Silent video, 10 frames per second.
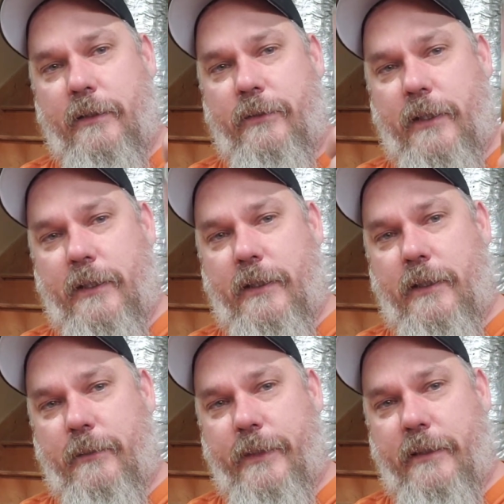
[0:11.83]
drinking
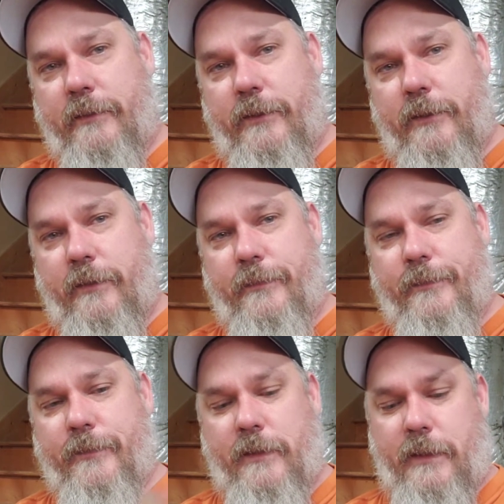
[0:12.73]
adult beverages.
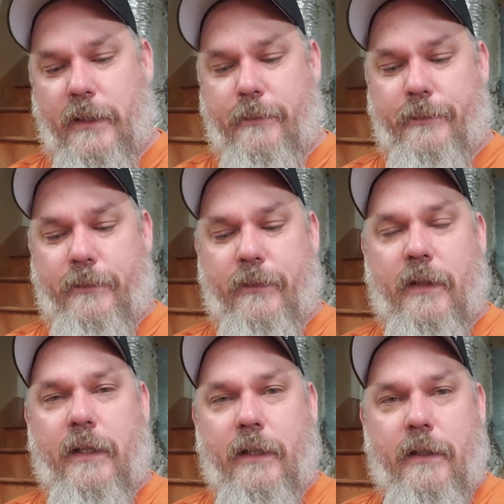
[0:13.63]
Yep,
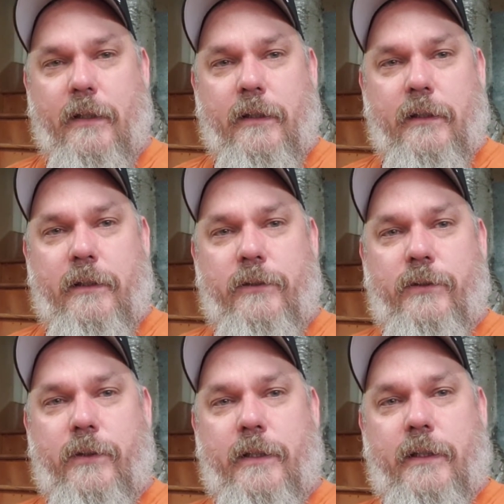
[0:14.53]

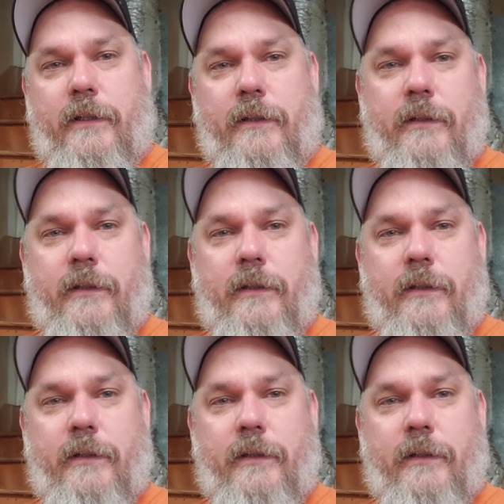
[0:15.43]
enjoying the,